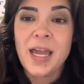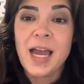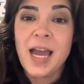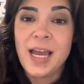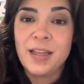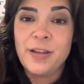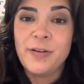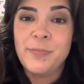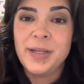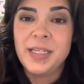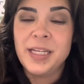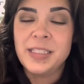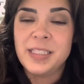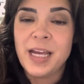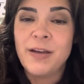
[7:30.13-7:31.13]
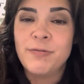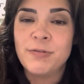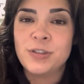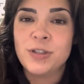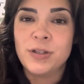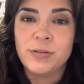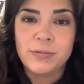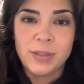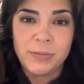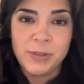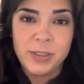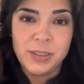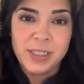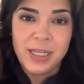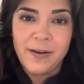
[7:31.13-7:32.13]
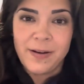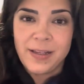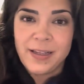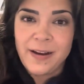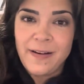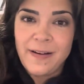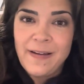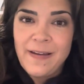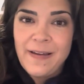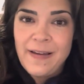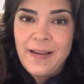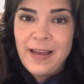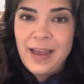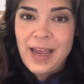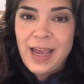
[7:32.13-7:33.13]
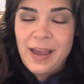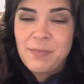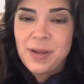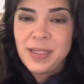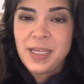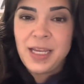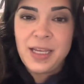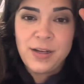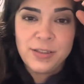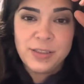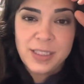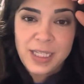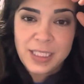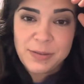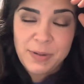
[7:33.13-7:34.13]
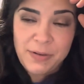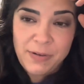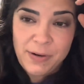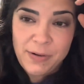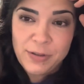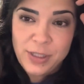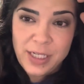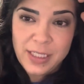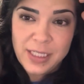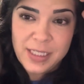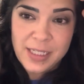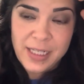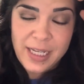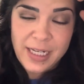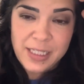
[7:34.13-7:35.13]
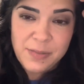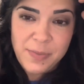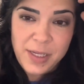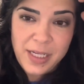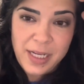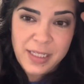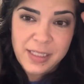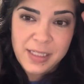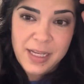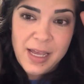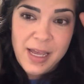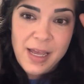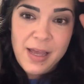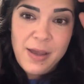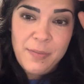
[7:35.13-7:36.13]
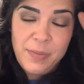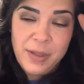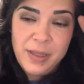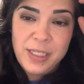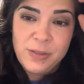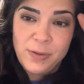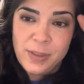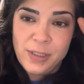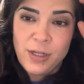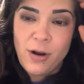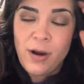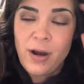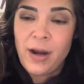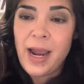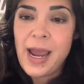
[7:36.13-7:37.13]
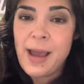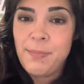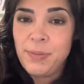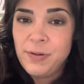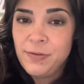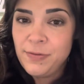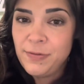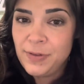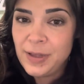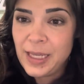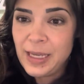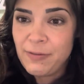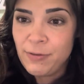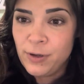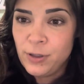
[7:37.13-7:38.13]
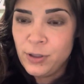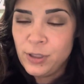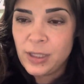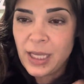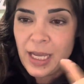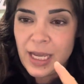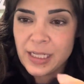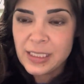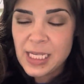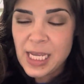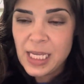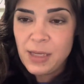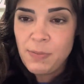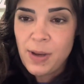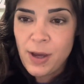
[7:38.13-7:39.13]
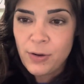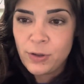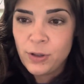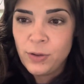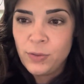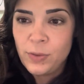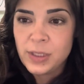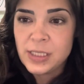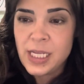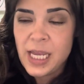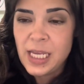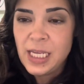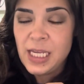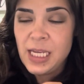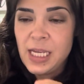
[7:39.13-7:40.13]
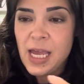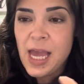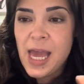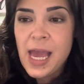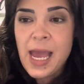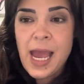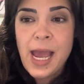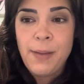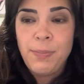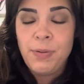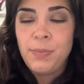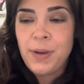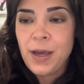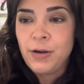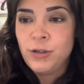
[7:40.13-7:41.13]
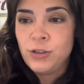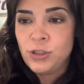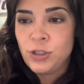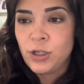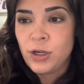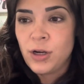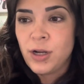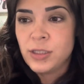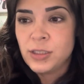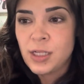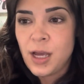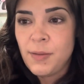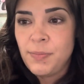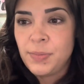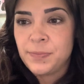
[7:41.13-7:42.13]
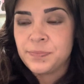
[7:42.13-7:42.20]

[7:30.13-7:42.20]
I love beignets. I have a shirt. I mean, you see it right there? I have beignet ears. That's my favorite treat in Disneyland is beignets. But these ones are apple flavored. They got tangy powder with tangy apple powdered sugar on top.